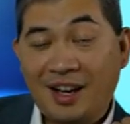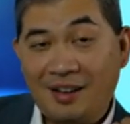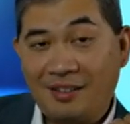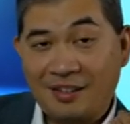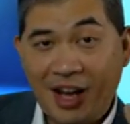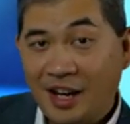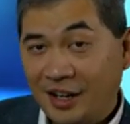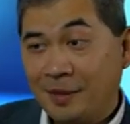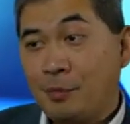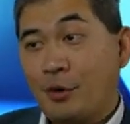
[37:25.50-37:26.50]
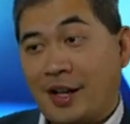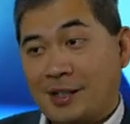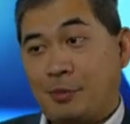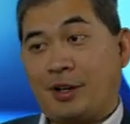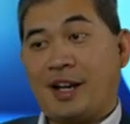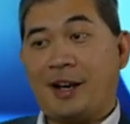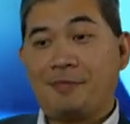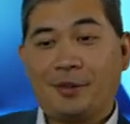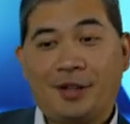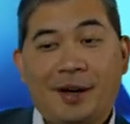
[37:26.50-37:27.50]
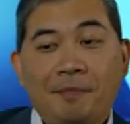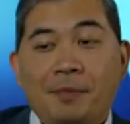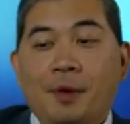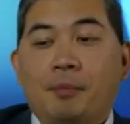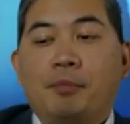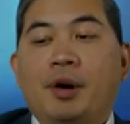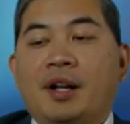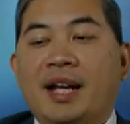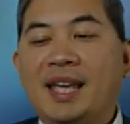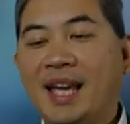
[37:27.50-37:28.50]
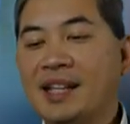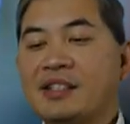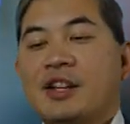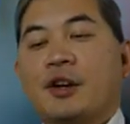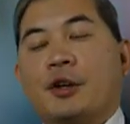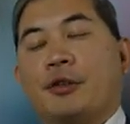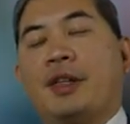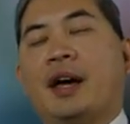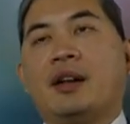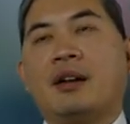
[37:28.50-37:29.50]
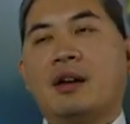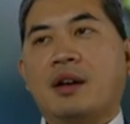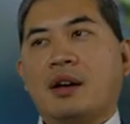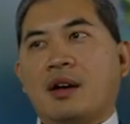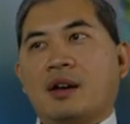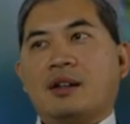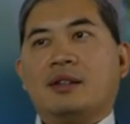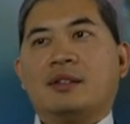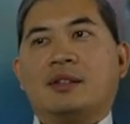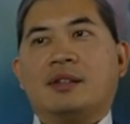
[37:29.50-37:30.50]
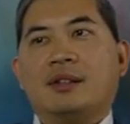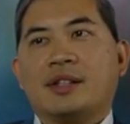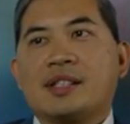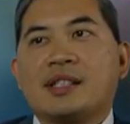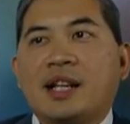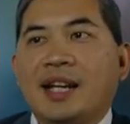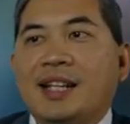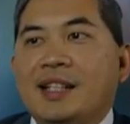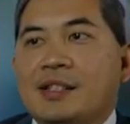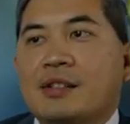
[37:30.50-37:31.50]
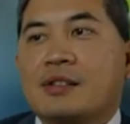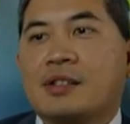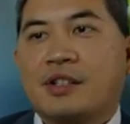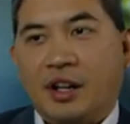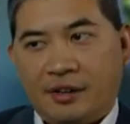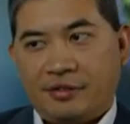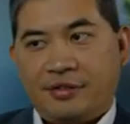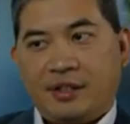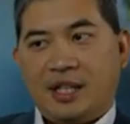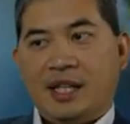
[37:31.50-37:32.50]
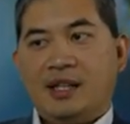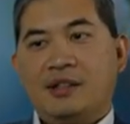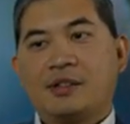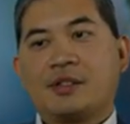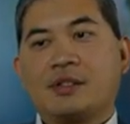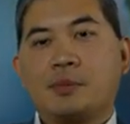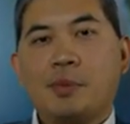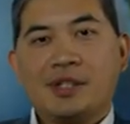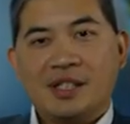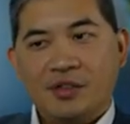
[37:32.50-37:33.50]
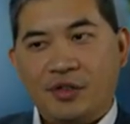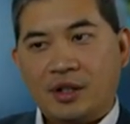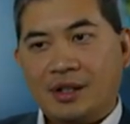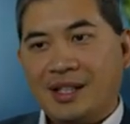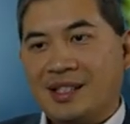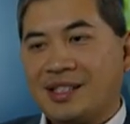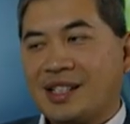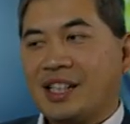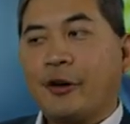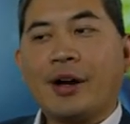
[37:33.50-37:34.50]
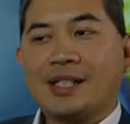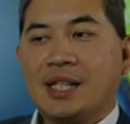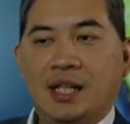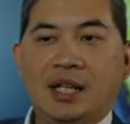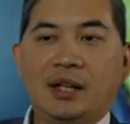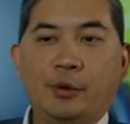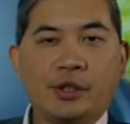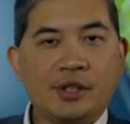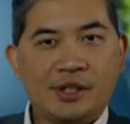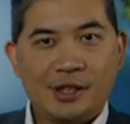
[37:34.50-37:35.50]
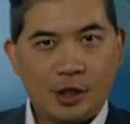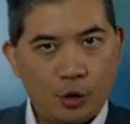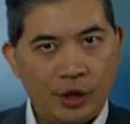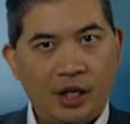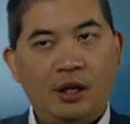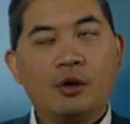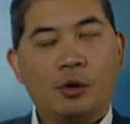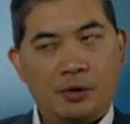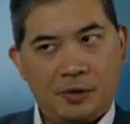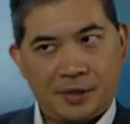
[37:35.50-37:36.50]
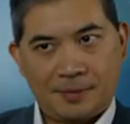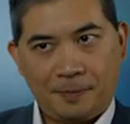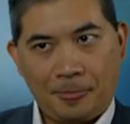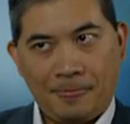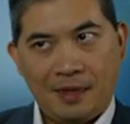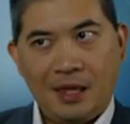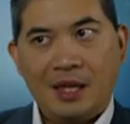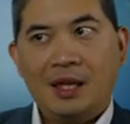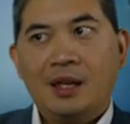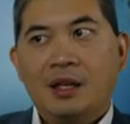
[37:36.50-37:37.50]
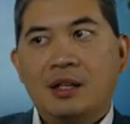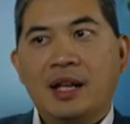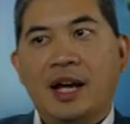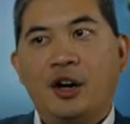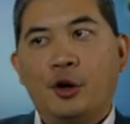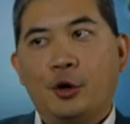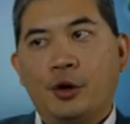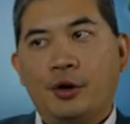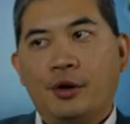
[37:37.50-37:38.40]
I'm not an import export guy, okay? But I can tell you that the CITES stuff is specifically scleractinia, which is stony corals. Now,